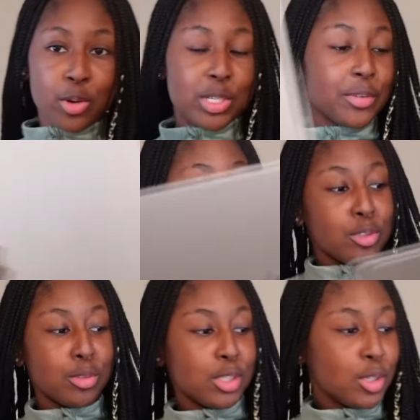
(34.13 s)
whichever one
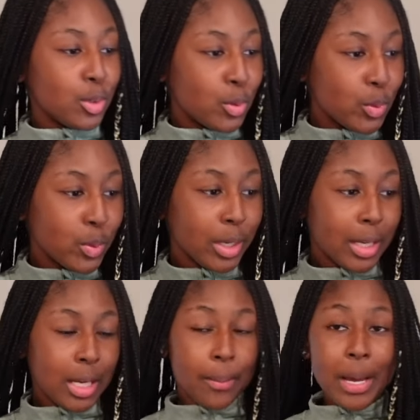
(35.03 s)
suits you.
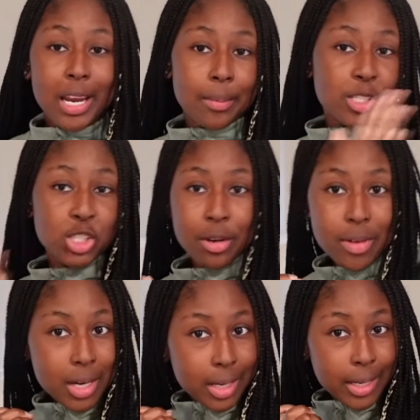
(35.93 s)
My name is
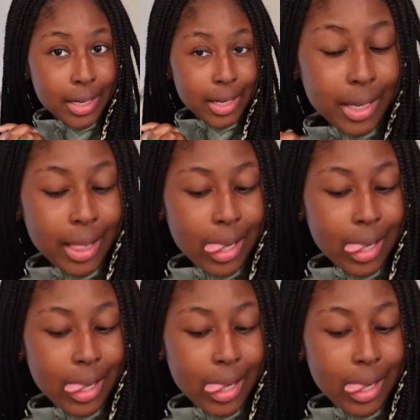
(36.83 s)
ShaVaughn.